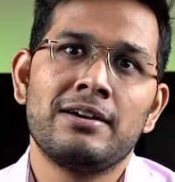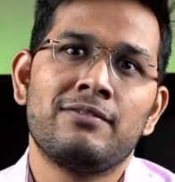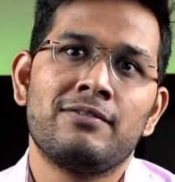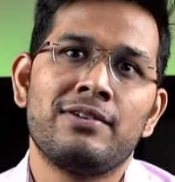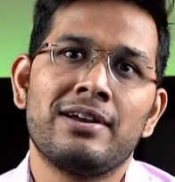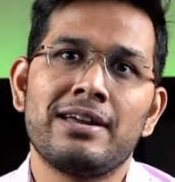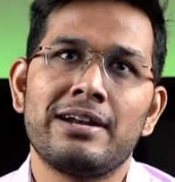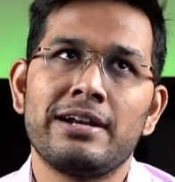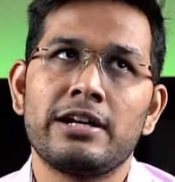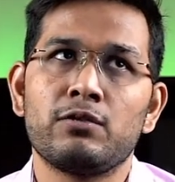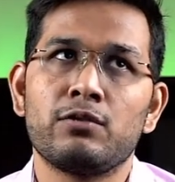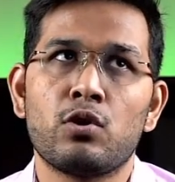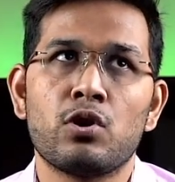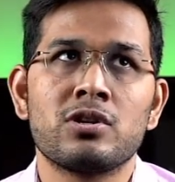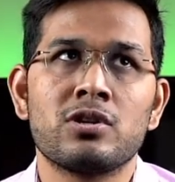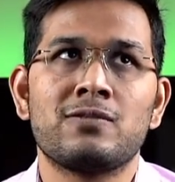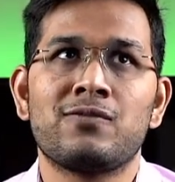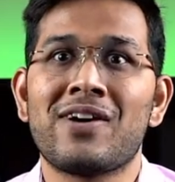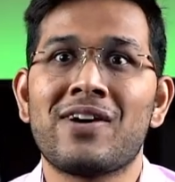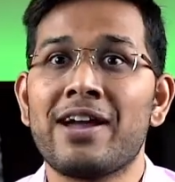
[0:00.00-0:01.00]
where it
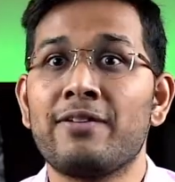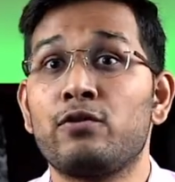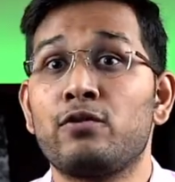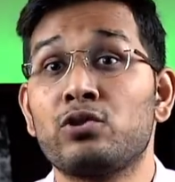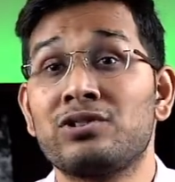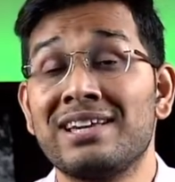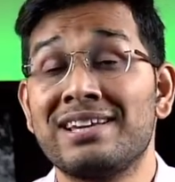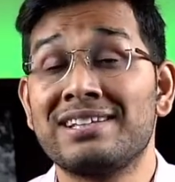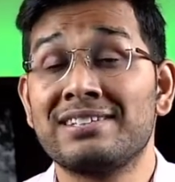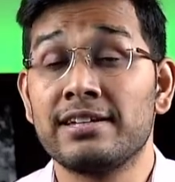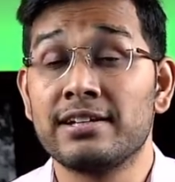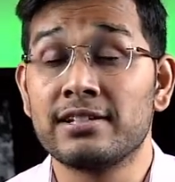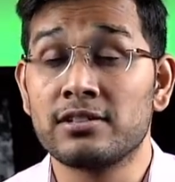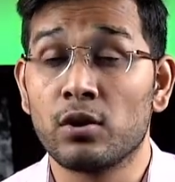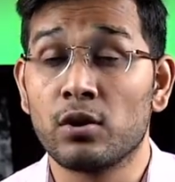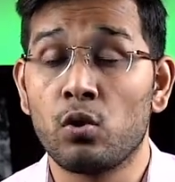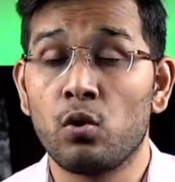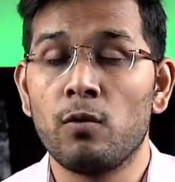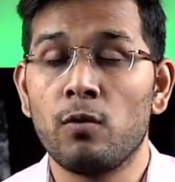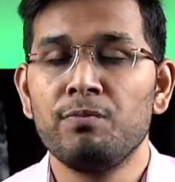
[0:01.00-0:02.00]
was 5 to 6 years
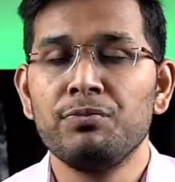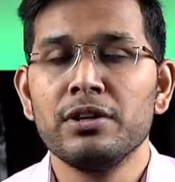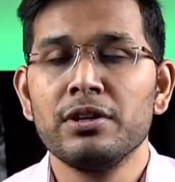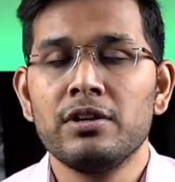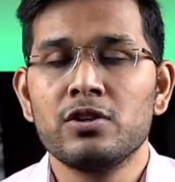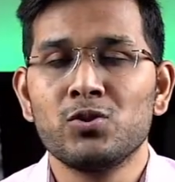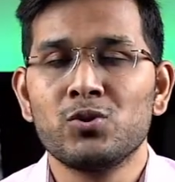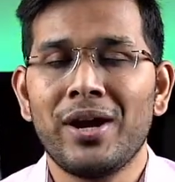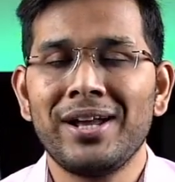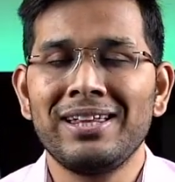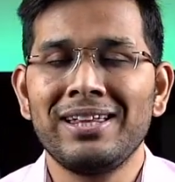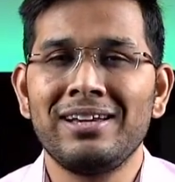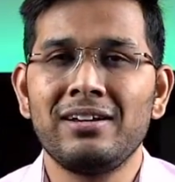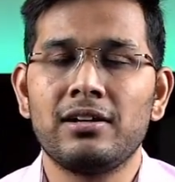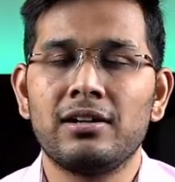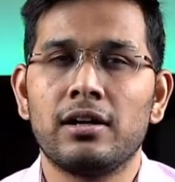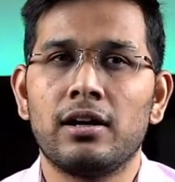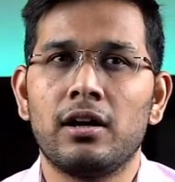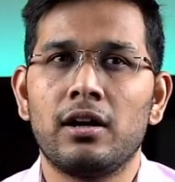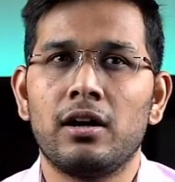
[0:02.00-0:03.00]
ago. So I think